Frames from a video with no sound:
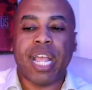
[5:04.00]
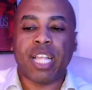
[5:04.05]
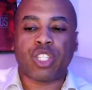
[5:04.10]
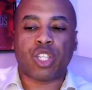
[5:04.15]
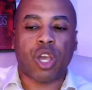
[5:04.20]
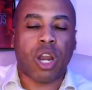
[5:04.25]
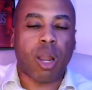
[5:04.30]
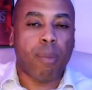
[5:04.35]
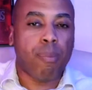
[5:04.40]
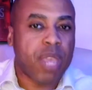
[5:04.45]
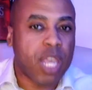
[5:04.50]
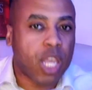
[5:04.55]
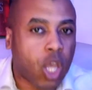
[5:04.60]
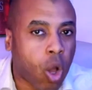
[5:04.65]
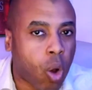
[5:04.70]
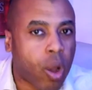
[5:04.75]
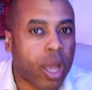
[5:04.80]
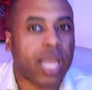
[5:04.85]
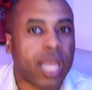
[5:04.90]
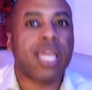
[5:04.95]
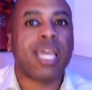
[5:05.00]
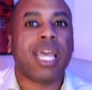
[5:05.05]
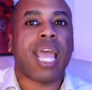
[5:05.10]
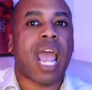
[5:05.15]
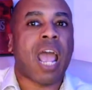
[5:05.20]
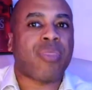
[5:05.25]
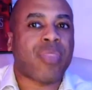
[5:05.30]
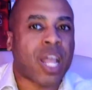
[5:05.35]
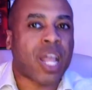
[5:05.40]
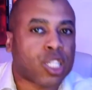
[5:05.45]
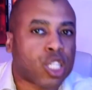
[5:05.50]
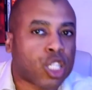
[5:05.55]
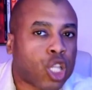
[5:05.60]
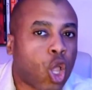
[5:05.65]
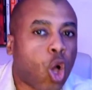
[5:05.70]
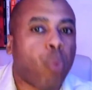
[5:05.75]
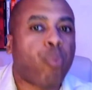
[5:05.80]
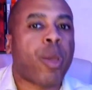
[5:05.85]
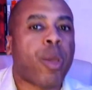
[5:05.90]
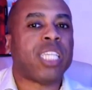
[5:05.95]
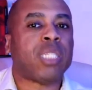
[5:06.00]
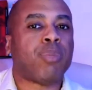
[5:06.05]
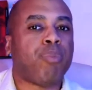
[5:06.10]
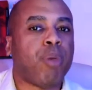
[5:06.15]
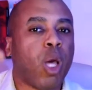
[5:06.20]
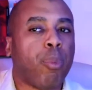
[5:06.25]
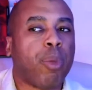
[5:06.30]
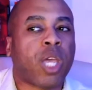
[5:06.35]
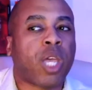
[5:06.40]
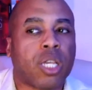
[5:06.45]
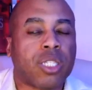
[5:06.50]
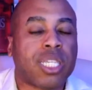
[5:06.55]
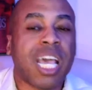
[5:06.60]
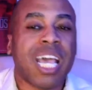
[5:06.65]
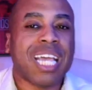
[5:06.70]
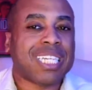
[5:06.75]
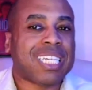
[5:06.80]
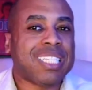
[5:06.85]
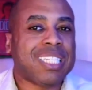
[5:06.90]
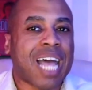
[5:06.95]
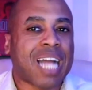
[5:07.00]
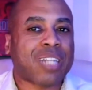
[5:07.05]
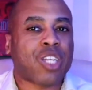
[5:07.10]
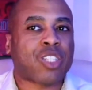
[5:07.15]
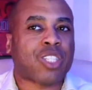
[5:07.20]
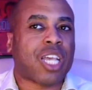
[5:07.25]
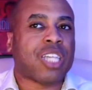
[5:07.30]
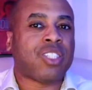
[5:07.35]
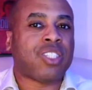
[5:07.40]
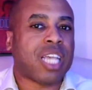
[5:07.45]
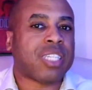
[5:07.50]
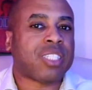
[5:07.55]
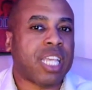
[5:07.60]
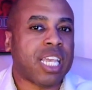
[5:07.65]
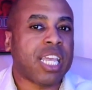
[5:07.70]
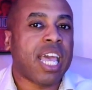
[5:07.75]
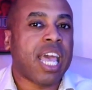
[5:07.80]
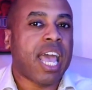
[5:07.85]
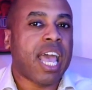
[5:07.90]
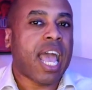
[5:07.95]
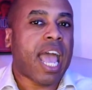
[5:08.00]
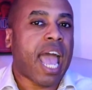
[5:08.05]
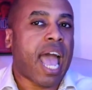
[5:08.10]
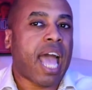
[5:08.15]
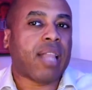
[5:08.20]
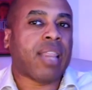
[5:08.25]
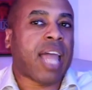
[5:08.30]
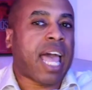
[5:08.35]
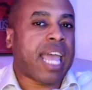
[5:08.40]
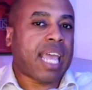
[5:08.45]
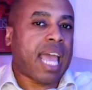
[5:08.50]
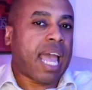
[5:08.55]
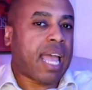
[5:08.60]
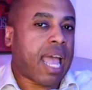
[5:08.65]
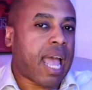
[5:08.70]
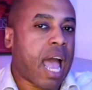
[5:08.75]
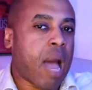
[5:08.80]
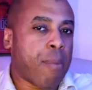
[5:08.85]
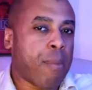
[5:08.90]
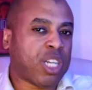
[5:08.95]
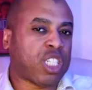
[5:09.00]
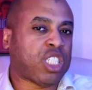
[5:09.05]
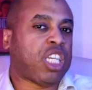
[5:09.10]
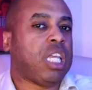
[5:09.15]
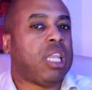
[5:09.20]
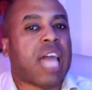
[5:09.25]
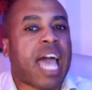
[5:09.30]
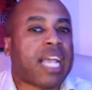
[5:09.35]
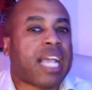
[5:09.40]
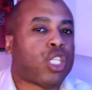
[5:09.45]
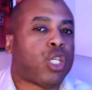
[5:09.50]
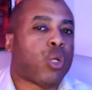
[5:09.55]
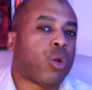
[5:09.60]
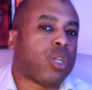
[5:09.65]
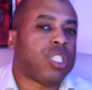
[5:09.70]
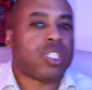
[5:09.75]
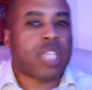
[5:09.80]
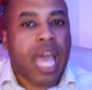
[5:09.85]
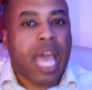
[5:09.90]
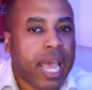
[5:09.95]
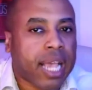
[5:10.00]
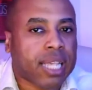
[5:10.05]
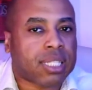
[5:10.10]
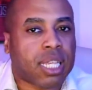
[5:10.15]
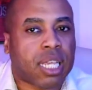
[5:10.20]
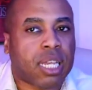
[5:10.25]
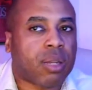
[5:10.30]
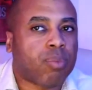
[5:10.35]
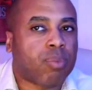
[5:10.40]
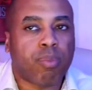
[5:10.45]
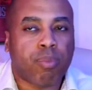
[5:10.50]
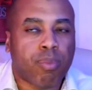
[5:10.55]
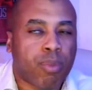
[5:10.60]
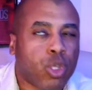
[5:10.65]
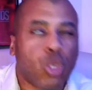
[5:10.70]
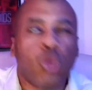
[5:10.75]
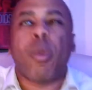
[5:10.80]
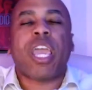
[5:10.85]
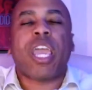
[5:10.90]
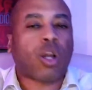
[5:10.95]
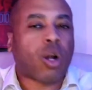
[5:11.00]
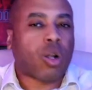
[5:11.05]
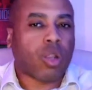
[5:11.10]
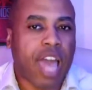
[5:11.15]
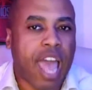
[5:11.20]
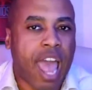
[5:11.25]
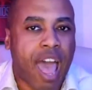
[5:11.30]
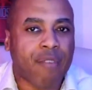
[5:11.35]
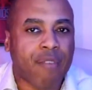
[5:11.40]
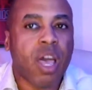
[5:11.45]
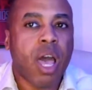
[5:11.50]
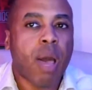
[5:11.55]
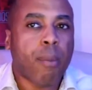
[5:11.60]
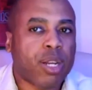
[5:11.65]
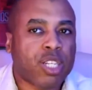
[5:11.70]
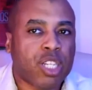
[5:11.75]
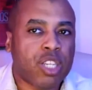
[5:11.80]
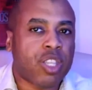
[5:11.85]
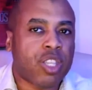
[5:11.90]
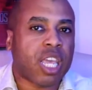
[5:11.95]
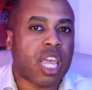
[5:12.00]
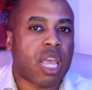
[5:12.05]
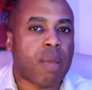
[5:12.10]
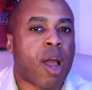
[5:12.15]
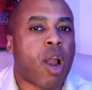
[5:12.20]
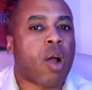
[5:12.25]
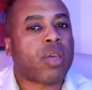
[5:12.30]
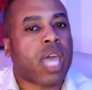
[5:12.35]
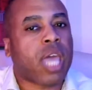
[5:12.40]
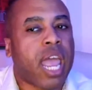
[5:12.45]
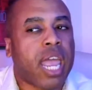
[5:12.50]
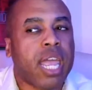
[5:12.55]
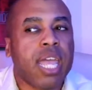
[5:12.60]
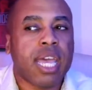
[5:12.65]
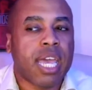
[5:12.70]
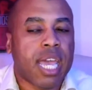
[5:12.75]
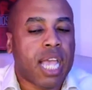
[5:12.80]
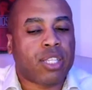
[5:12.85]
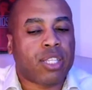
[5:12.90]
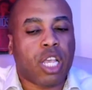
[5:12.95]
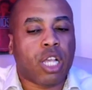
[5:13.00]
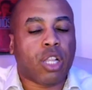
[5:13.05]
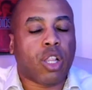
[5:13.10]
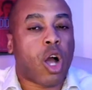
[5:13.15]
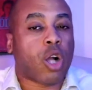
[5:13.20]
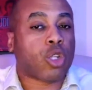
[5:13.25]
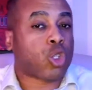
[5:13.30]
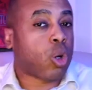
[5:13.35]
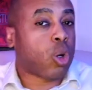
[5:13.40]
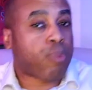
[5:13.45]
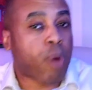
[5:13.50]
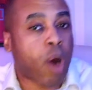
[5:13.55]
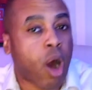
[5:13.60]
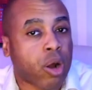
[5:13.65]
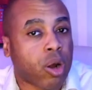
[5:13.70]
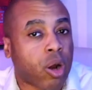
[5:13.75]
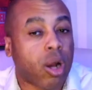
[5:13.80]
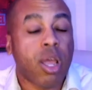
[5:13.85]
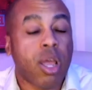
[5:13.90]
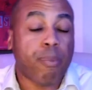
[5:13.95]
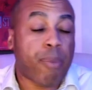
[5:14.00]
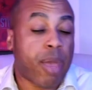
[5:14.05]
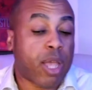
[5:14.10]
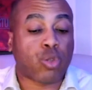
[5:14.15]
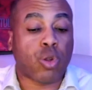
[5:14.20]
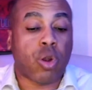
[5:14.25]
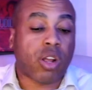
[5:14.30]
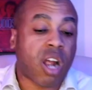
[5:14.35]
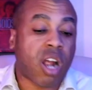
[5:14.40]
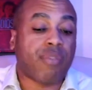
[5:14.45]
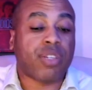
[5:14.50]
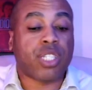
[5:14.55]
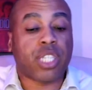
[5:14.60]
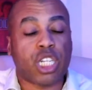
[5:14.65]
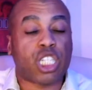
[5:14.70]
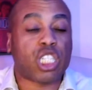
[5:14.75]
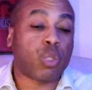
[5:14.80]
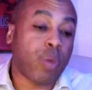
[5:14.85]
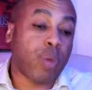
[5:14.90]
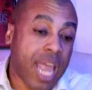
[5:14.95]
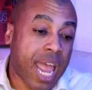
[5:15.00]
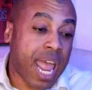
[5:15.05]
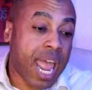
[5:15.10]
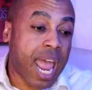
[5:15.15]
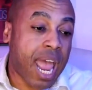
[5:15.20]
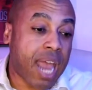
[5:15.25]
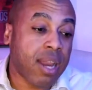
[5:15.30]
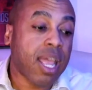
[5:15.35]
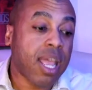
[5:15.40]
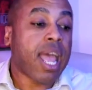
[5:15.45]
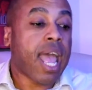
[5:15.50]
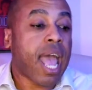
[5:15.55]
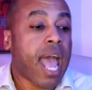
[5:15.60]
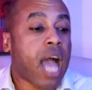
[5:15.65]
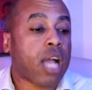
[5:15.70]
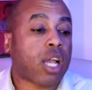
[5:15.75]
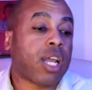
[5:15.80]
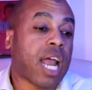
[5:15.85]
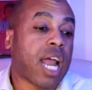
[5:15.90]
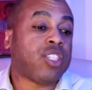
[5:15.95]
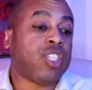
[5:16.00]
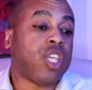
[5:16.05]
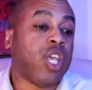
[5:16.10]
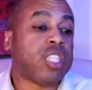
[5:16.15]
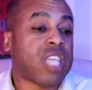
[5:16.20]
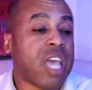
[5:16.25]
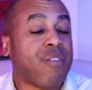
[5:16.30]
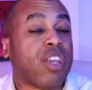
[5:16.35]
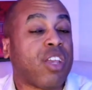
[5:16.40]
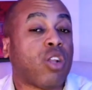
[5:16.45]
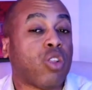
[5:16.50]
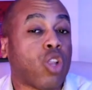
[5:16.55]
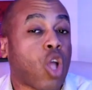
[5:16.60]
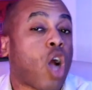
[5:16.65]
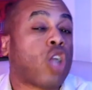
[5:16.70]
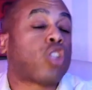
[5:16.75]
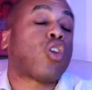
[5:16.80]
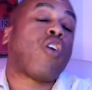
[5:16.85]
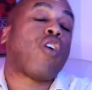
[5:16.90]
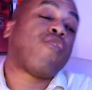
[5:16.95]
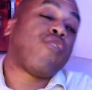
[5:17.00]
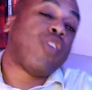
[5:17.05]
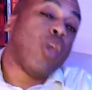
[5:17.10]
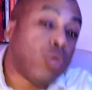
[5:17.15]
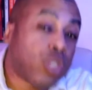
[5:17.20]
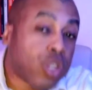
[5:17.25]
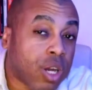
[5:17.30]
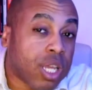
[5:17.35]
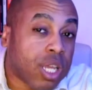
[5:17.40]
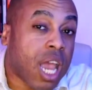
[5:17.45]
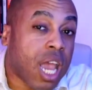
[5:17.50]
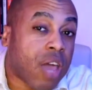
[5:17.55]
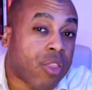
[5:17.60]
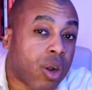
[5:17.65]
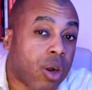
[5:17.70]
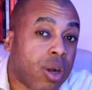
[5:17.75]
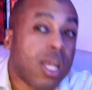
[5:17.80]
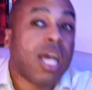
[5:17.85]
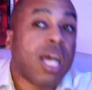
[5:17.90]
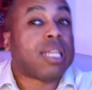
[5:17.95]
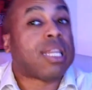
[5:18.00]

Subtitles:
it's going to be going at that slow pace build because she's not just assessing like how much she likes your aesthetics and you making her laugh, but she's thinking about, okay, is he a long-term partner? Based on the conversations we had, how could I see us having a long-term future together?